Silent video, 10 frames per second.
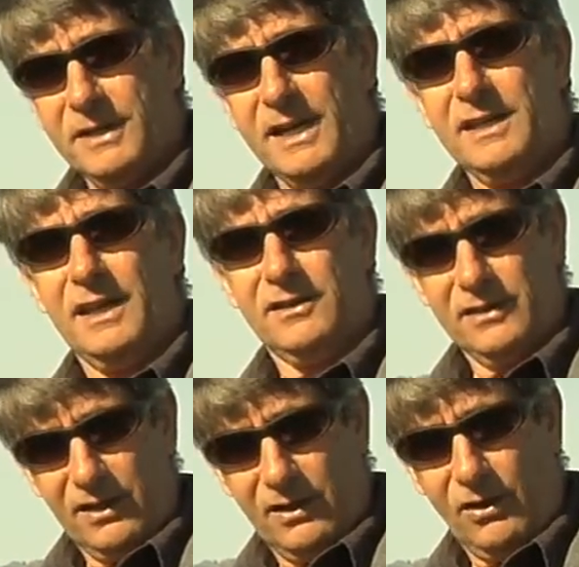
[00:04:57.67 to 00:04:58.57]
they can
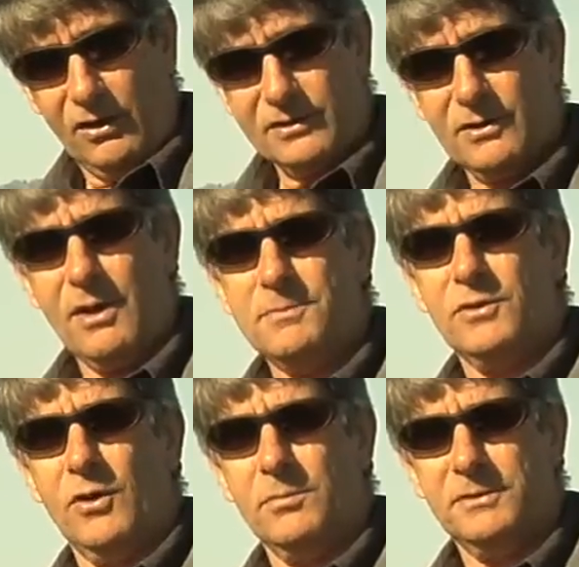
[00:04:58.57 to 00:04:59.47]
also
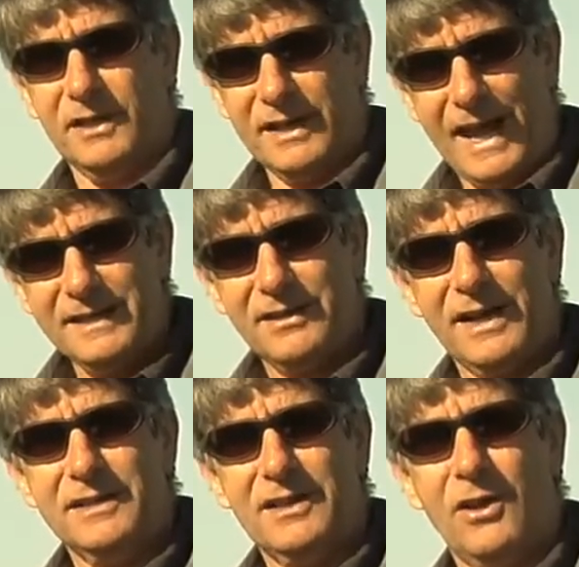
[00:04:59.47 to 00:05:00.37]
absorb the
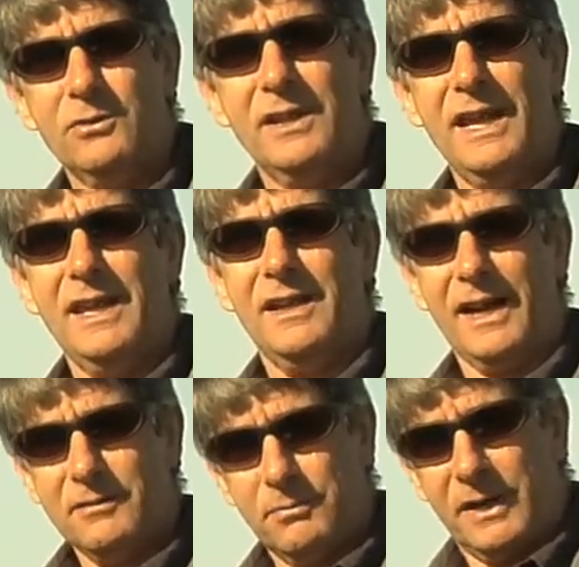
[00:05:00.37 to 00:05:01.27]
nitrate down there
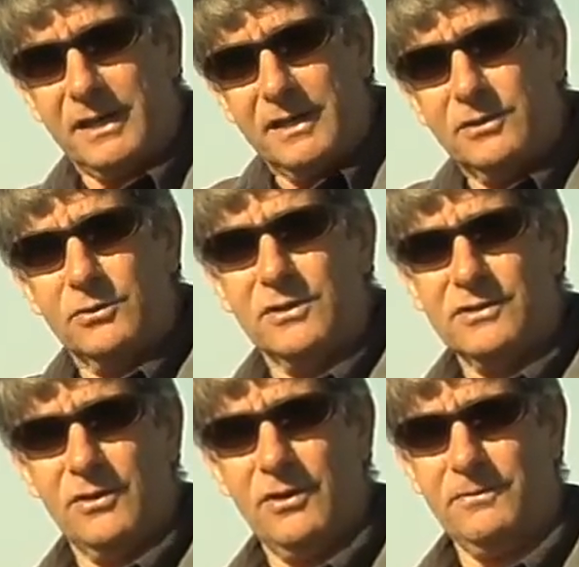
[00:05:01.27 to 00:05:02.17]
and bring it to the
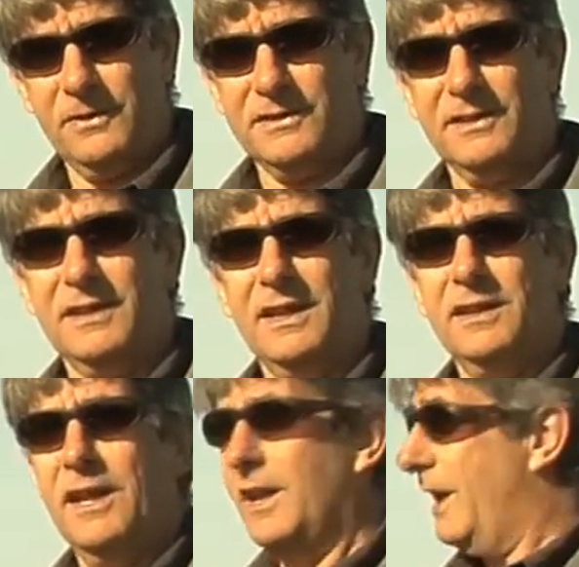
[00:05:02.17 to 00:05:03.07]
surface. And
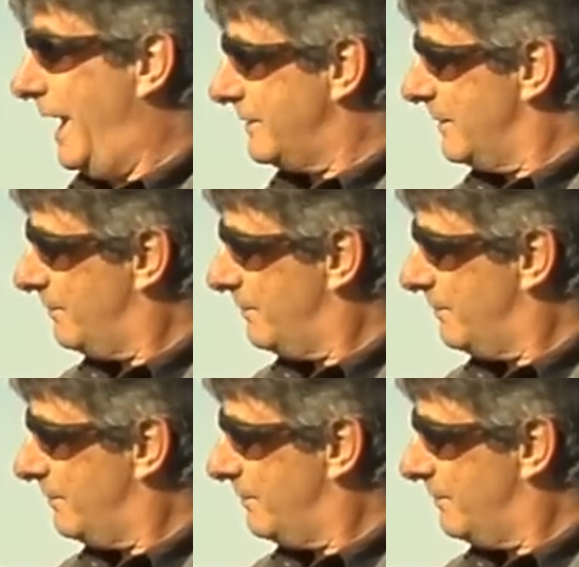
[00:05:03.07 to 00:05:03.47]
then as we